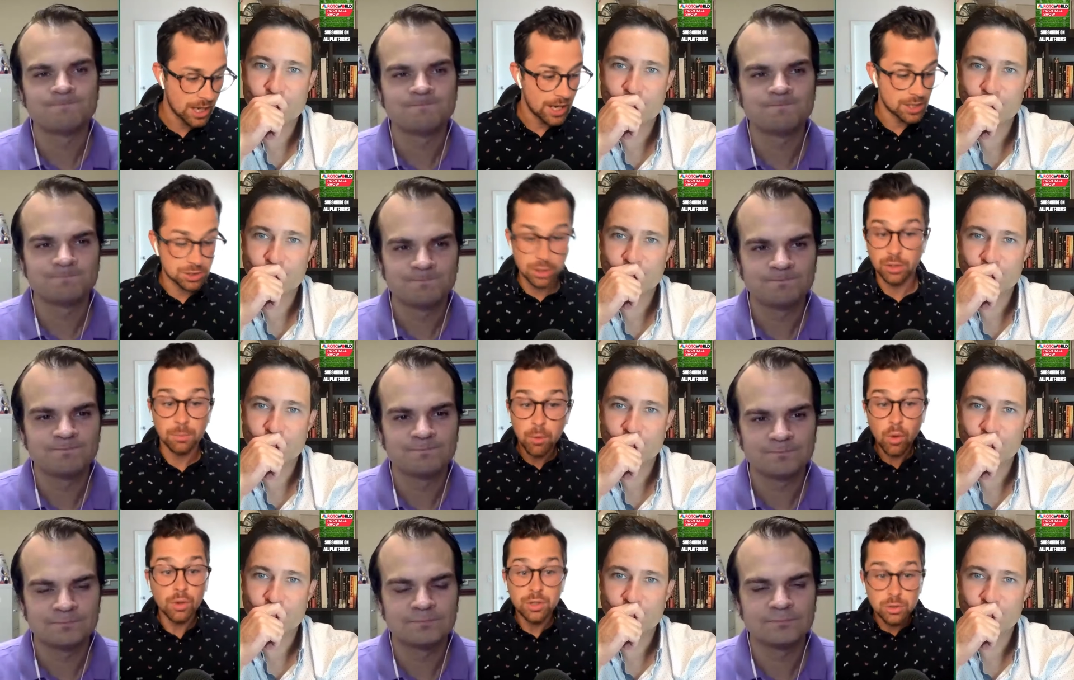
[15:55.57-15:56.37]
Speaker 1: Ja'Lynn
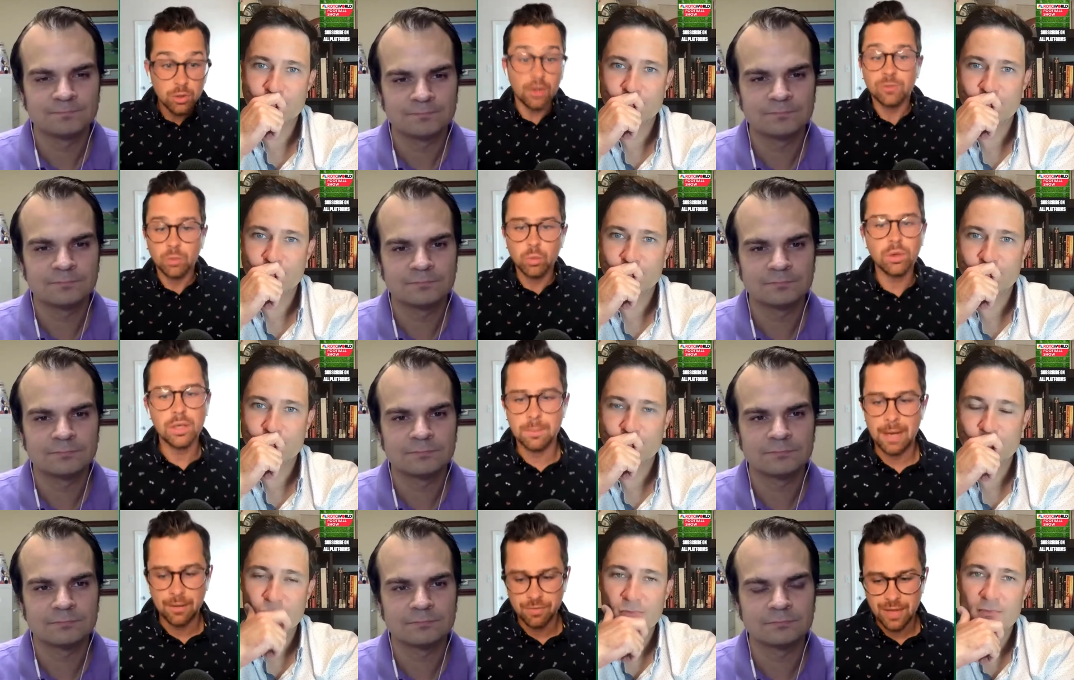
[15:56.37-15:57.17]
Polk, you don't have to worry
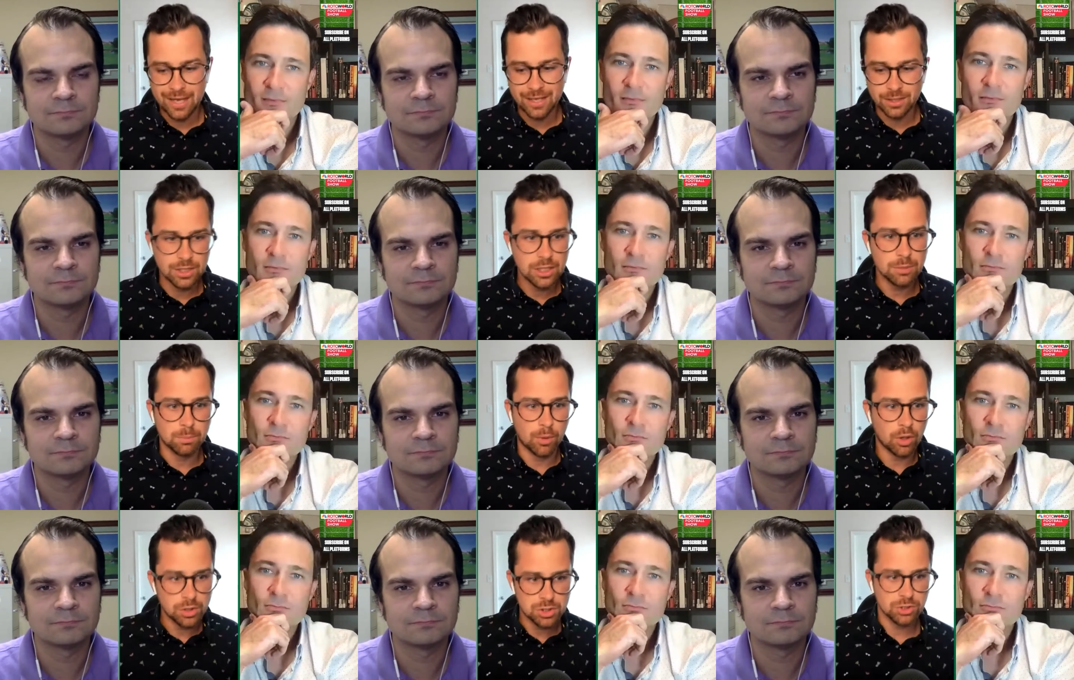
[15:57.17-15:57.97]
about that. And I think
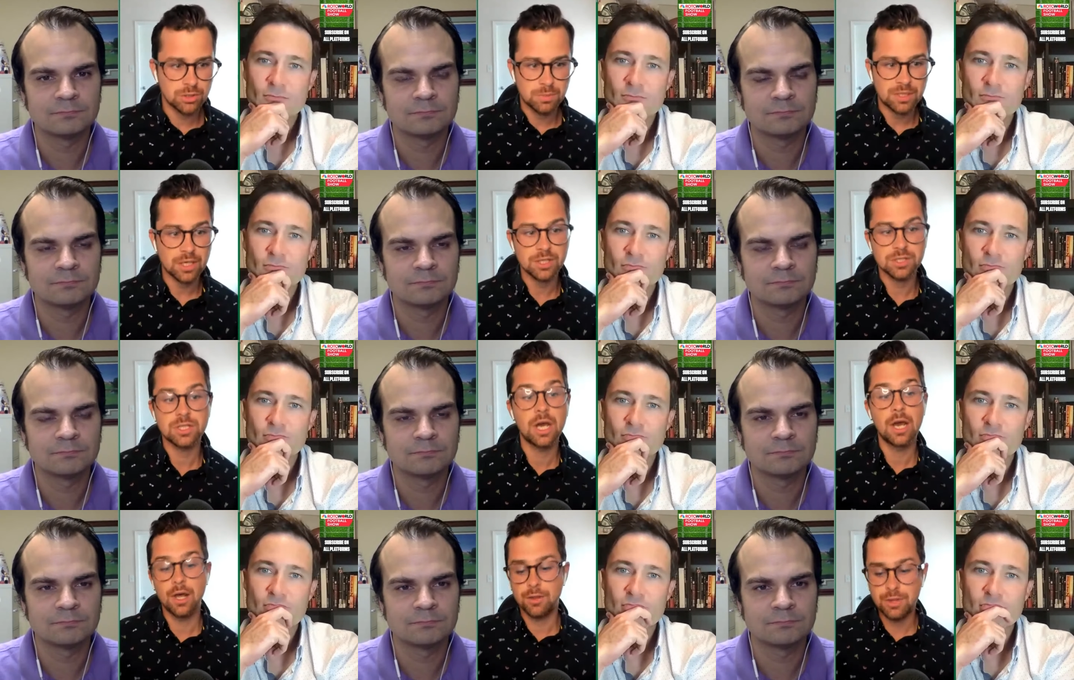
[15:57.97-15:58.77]
partially because
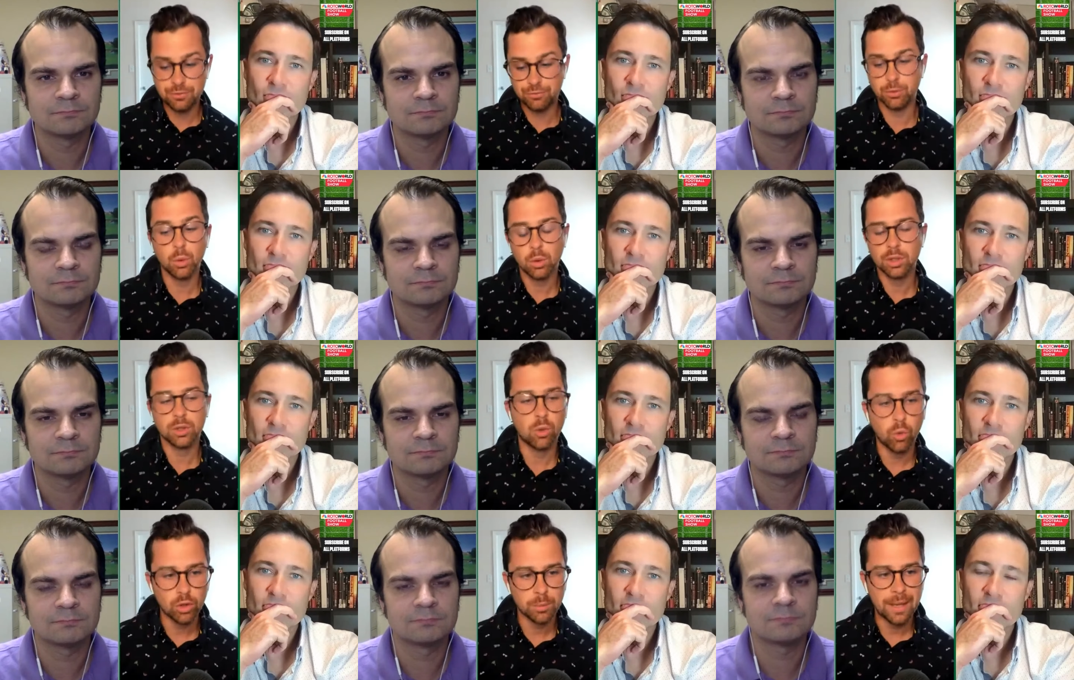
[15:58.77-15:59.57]
the floor at
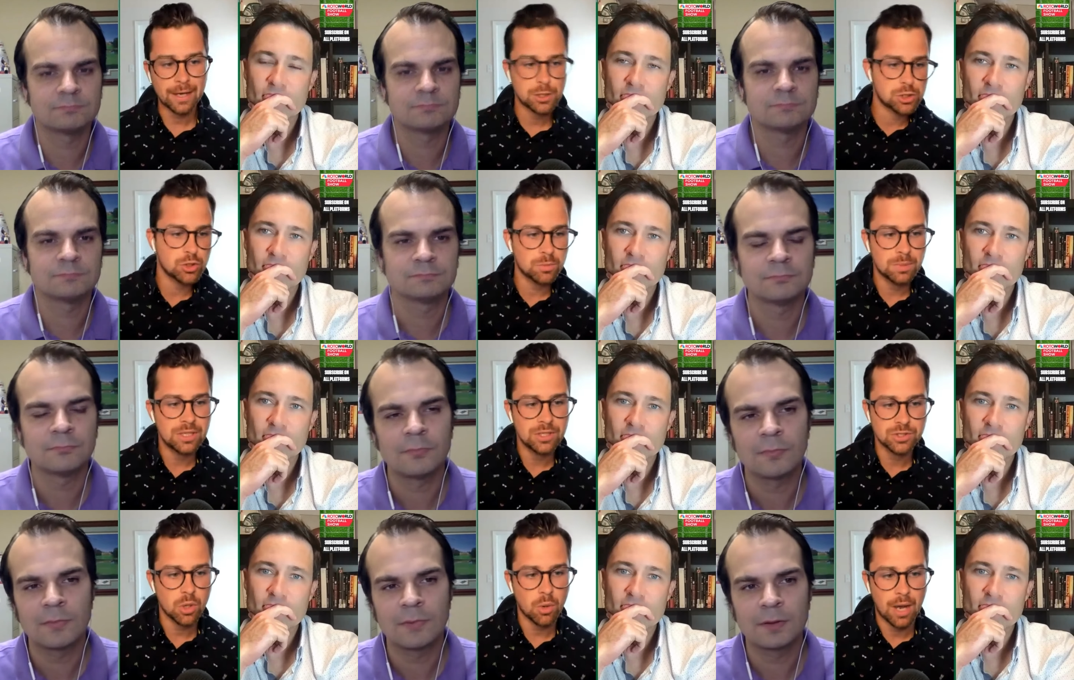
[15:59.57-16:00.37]
quarterback should be
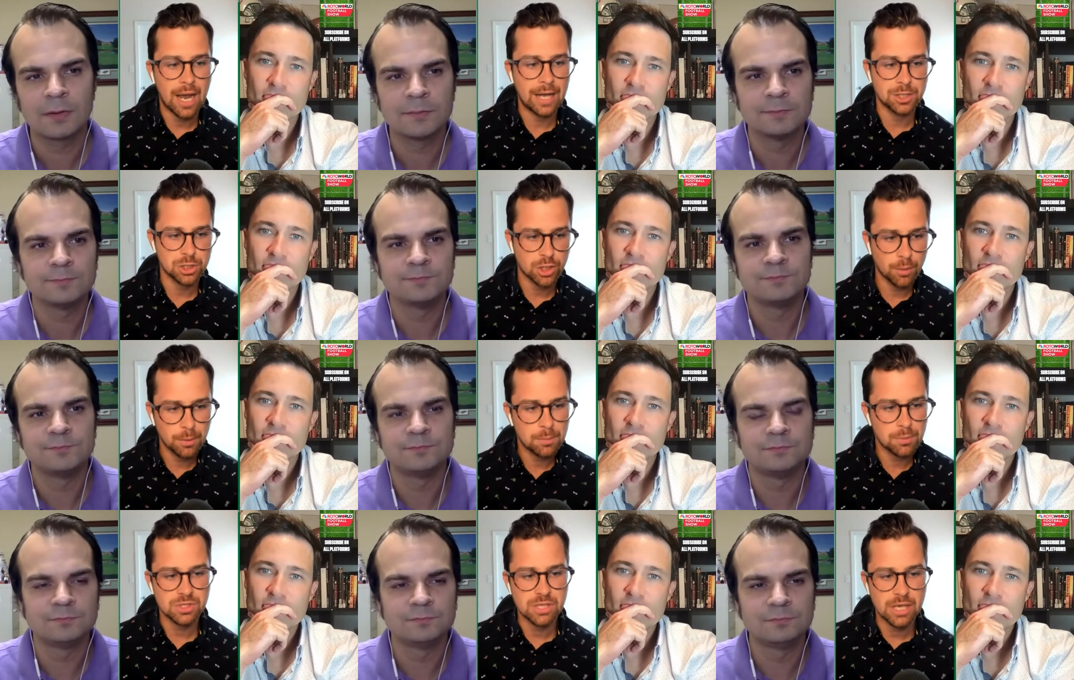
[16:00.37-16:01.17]
so high. Jacoby
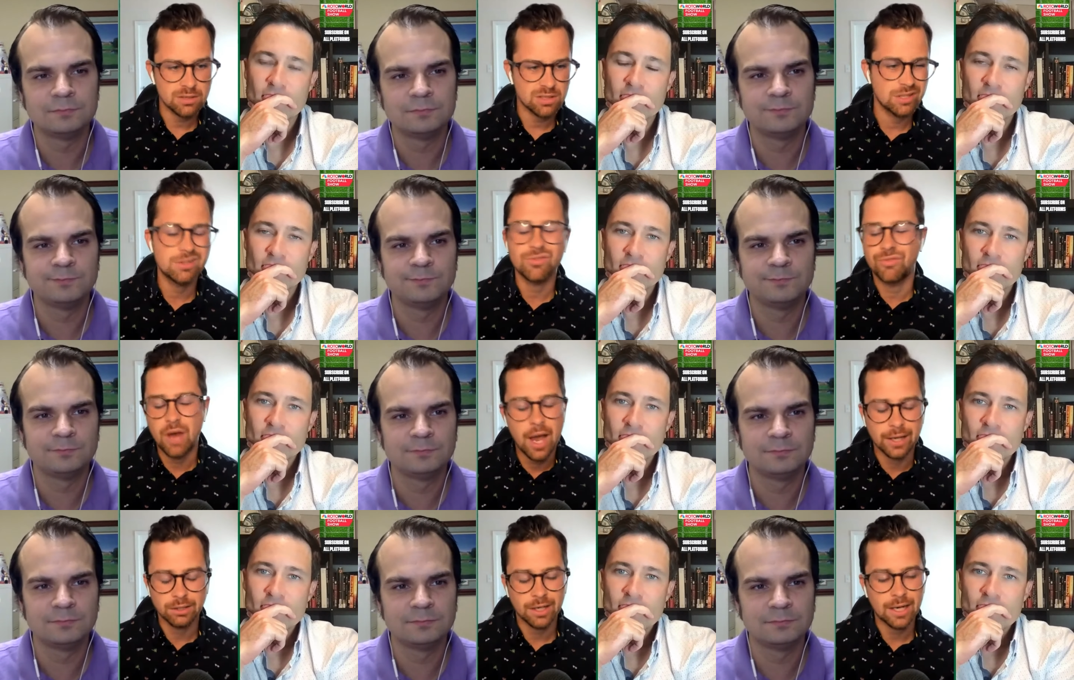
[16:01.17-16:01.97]
Brissett is
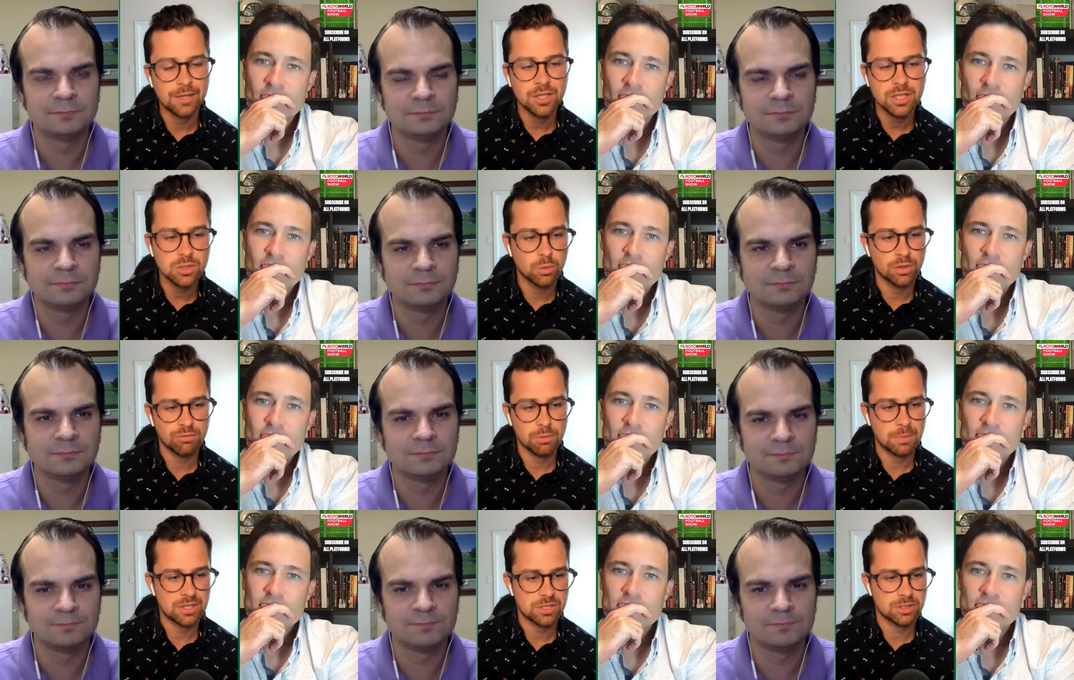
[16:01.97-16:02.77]
fine. Like I think he's one of the
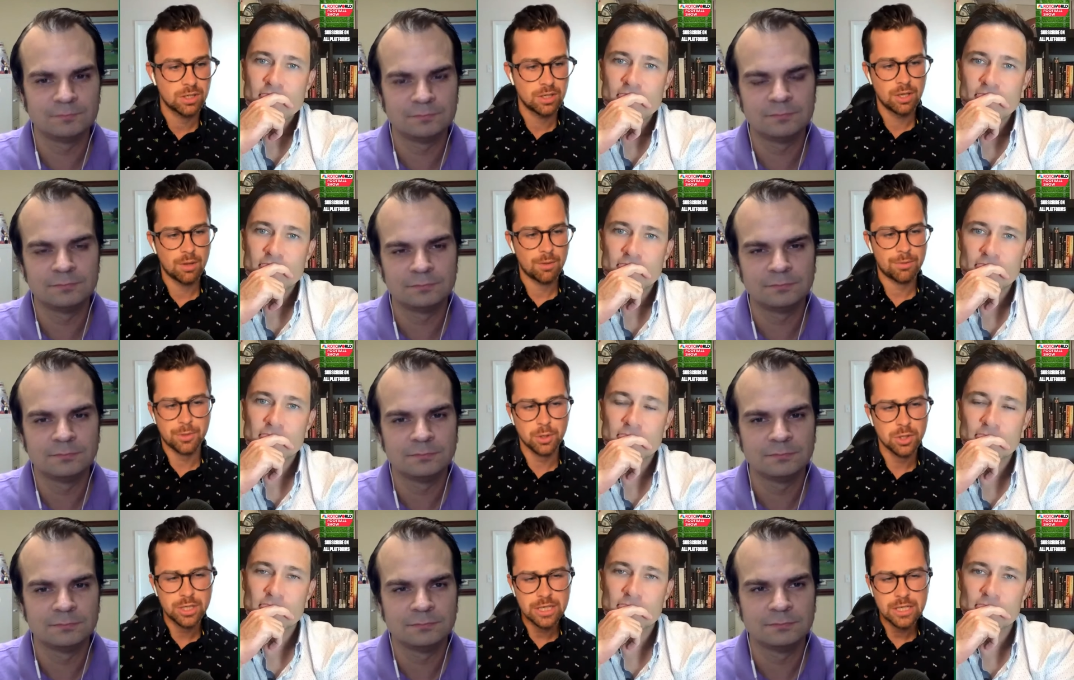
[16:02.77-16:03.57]
best
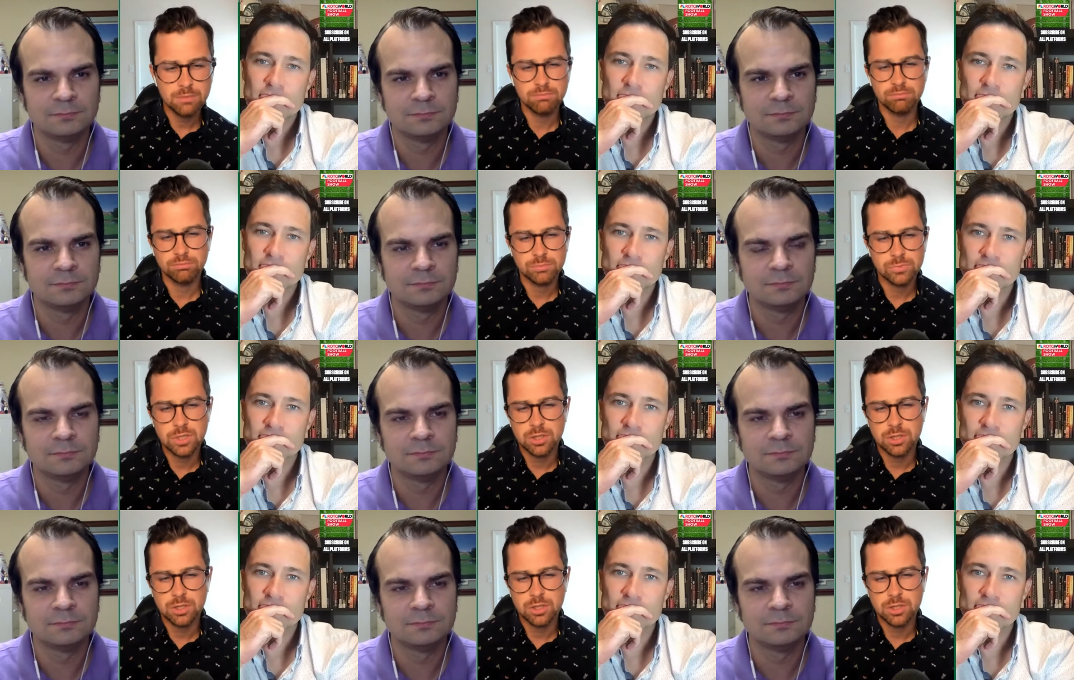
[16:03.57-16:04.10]
30 to